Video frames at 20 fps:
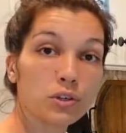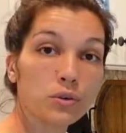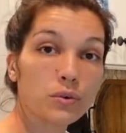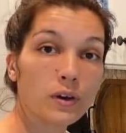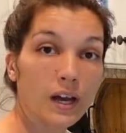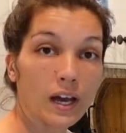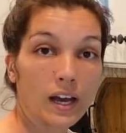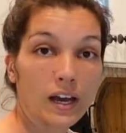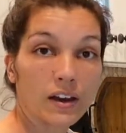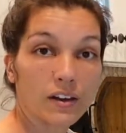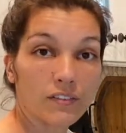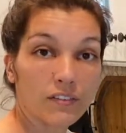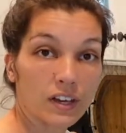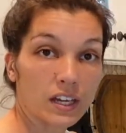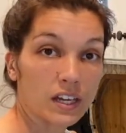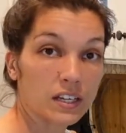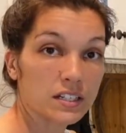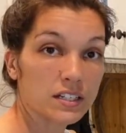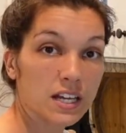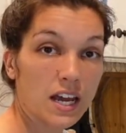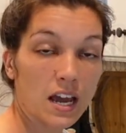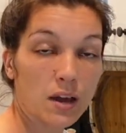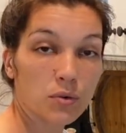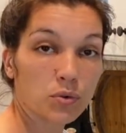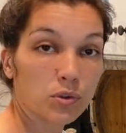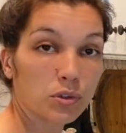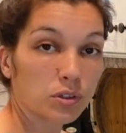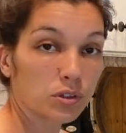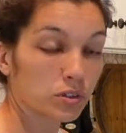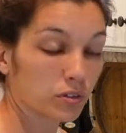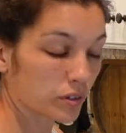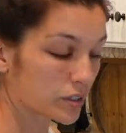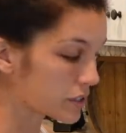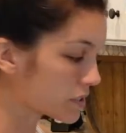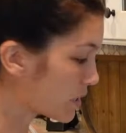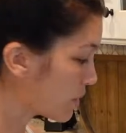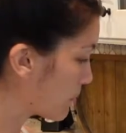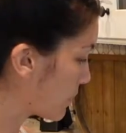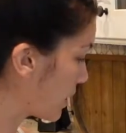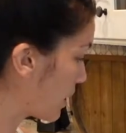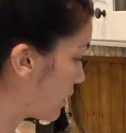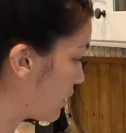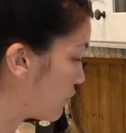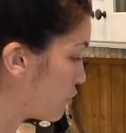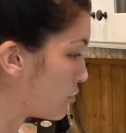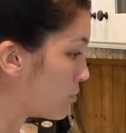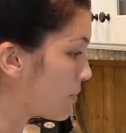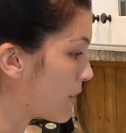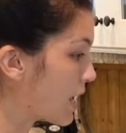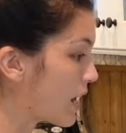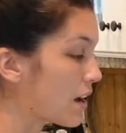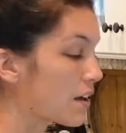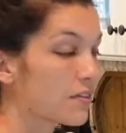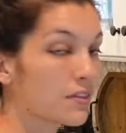you have a towel or some kind of mat